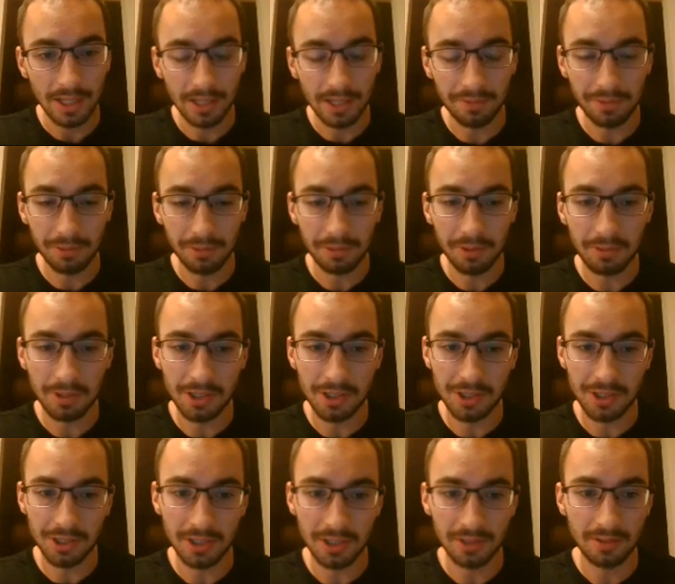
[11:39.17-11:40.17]
And if you
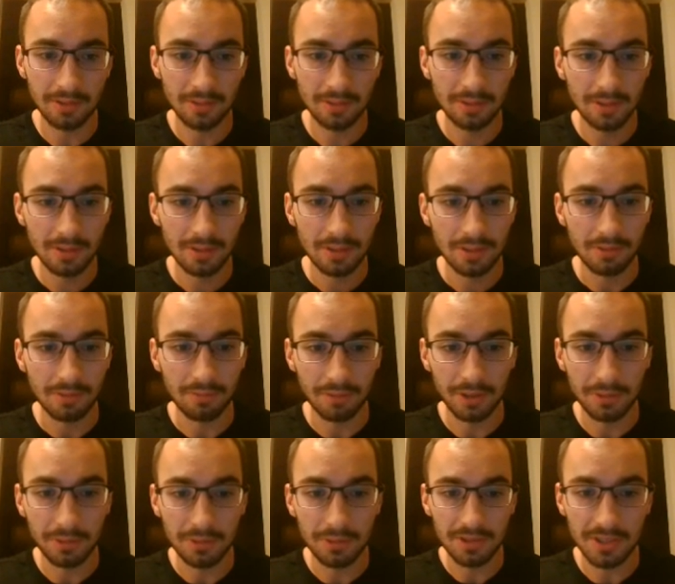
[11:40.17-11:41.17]
rearrange it,
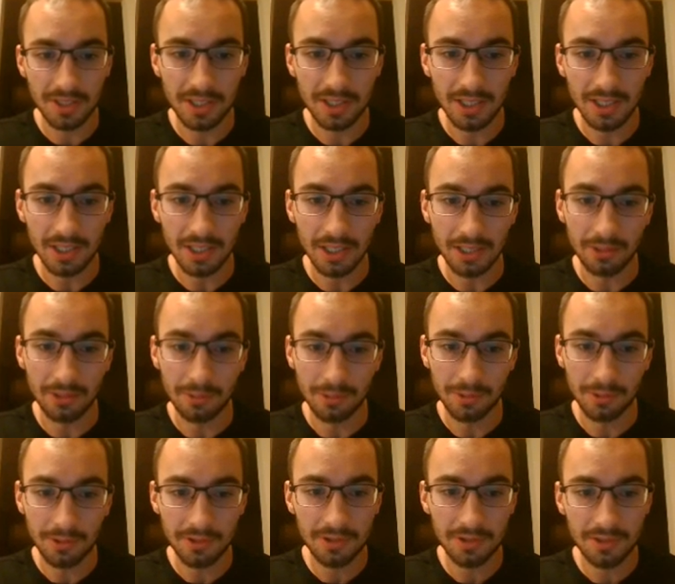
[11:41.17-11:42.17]
frequency
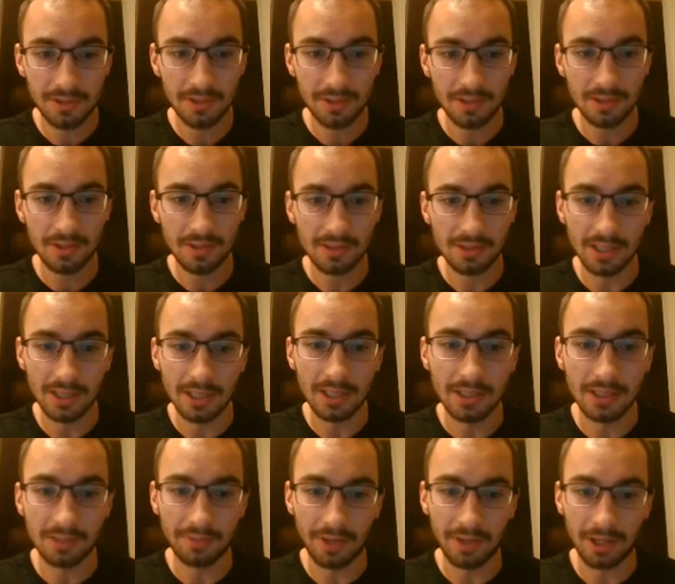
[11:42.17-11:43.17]
equals
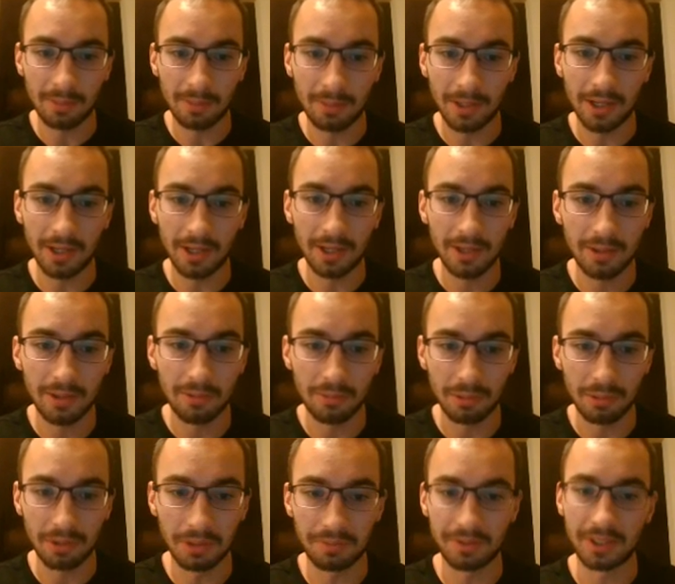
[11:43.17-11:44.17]
C divided by
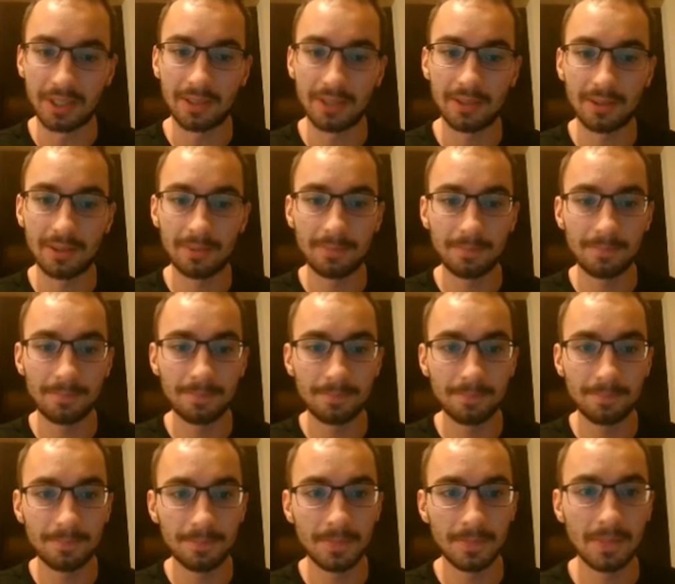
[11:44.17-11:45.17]
wavelength.
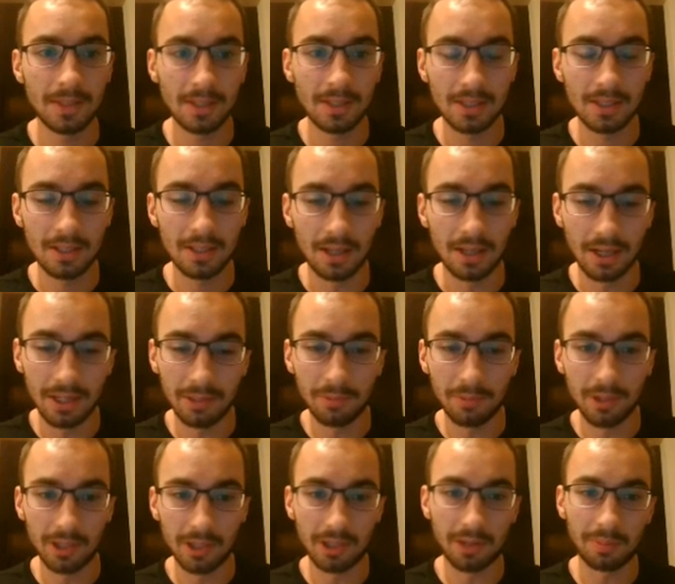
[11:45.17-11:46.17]
I didn't
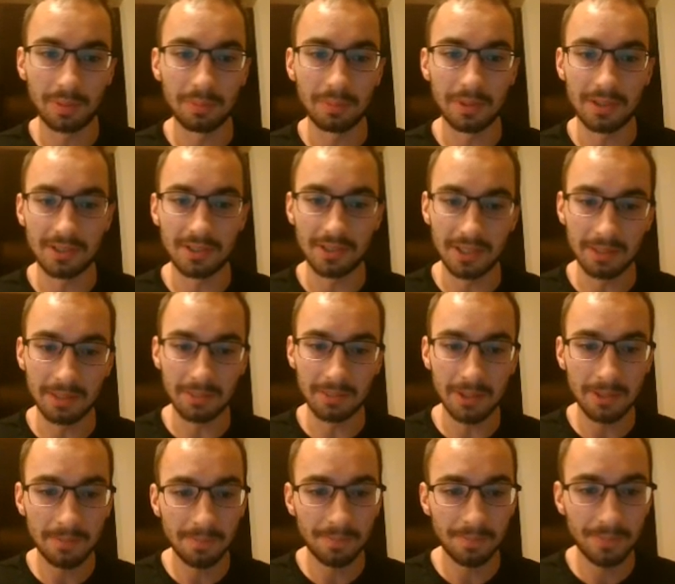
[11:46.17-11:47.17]
want to copy and paste the
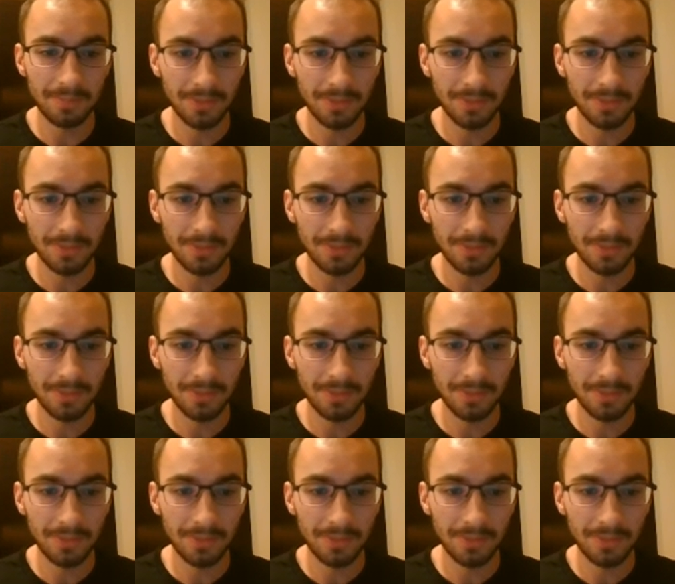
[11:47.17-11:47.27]
lambda.